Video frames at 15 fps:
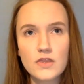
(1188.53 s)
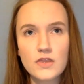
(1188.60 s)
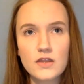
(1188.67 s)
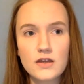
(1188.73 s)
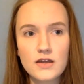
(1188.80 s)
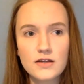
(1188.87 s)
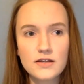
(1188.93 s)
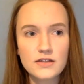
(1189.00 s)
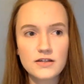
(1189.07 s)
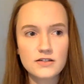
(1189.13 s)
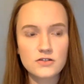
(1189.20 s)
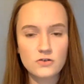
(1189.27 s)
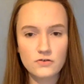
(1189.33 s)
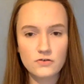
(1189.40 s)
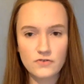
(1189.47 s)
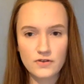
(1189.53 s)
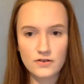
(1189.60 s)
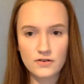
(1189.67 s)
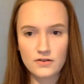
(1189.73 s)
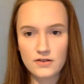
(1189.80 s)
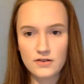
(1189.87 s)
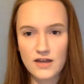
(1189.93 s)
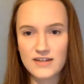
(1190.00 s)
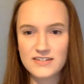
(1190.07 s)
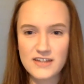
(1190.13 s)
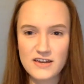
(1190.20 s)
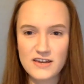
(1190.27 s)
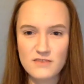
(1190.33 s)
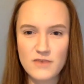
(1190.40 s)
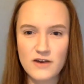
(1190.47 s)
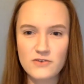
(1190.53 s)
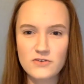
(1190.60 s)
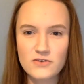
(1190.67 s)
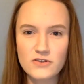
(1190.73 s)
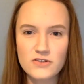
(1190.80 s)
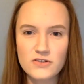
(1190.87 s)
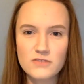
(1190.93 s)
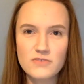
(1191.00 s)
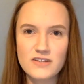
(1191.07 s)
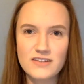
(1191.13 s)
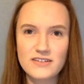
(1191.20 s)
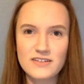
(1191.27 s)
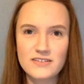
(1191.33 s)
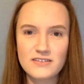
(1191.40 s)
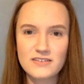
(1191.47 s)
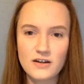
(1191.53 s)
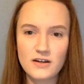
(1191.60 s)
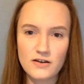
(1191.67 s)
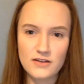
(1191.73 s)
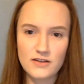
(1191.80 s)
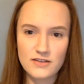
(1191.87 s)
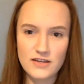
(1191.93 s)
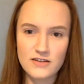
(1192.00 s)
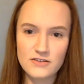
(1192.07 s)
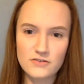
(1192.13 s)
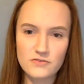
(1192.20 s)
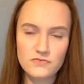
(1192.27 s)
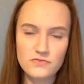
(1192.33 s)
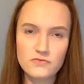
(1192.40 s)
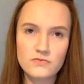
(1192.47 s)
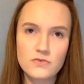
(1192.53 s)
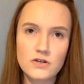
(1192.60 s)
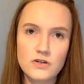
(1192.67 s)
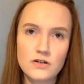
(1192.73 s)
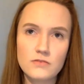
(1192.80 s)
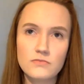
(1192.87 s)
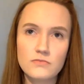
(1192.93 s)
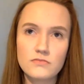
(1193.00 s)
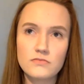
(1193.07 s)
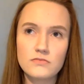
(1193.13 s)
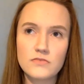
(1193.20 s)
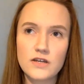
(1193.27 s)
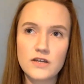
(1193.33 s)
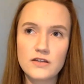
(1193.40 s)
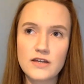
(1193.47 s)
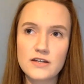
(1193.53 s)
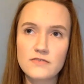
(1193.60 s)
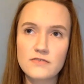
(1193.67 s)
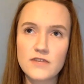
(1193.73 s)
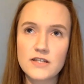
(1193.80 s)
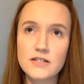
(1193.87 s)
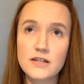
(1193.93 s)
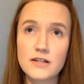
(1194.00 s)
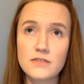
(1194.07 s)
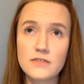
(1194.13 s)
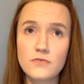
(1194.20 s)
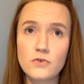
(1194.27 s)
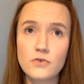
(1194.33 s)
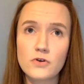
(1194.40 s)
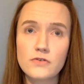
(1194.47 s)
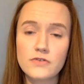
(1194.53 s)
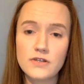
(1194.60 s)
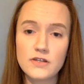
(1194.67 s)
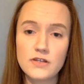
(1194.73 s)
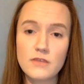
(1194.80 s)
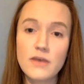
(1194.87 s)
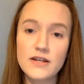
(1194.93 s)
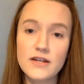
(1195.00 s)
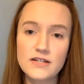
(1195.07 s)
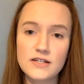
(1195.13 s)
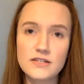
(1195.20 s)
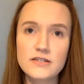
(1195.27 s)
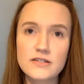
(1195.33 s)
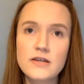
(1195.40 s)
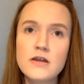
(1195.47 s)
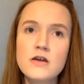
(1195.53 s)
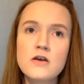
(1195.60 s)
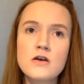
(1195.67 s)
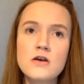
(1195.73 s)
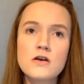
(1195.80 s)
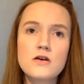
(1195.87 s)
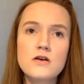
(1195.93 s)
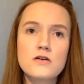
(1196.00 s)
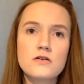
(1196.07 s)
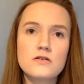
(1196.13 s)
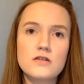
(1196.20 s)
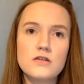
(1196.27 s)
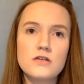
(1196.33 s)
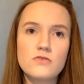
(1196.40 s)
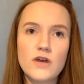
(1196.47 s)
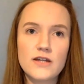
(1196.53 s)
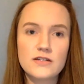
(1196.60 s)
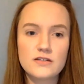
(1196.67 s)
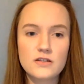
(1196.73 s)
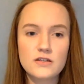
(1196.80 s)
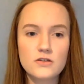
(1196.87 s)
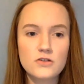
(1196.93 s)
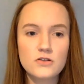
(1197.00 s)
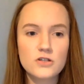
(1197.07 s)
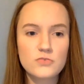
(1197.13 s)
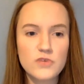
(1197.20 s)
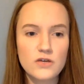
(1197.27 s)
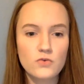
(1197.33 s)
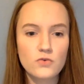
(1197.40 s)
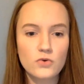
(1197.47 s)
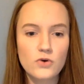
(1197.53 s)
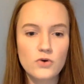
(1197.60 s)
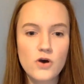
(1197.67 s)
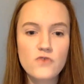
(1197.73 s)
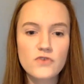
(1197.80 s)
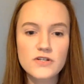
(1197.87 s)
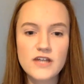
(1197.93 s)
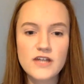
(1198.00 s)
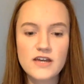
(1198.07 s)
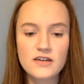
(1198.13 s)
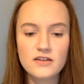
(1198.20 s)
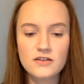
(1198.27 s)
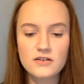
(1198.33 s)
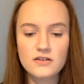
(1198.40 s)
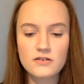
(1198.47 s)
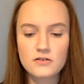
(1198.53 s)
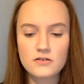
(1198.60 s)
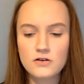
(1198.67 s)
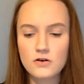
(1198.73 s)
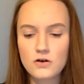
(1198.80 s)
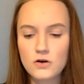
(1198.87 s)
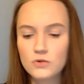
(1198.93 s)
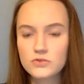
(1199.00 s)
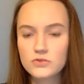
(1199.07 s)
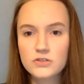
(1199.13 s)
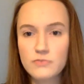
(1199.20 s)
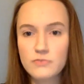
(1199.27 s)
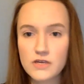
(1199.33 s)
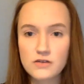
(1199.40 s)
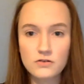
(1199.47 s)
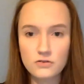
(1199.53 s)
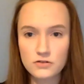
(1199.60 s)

in his sort of essay about Newspeak at the end of 1984, in the appendix, he writes that Newspeak will overtake old speak or